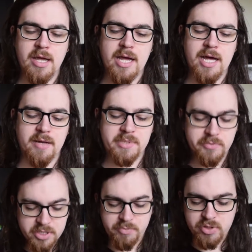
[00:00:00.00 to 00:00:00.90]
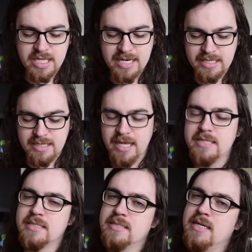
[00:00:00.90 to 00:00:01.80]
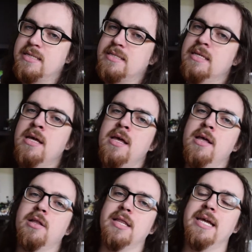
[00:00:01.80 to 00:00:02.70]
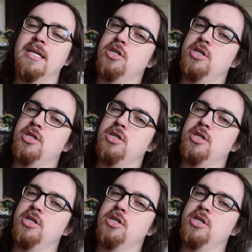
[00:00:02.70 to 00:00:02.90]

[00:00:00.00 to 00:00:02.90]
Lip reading: So we're going to put that in next because that's leading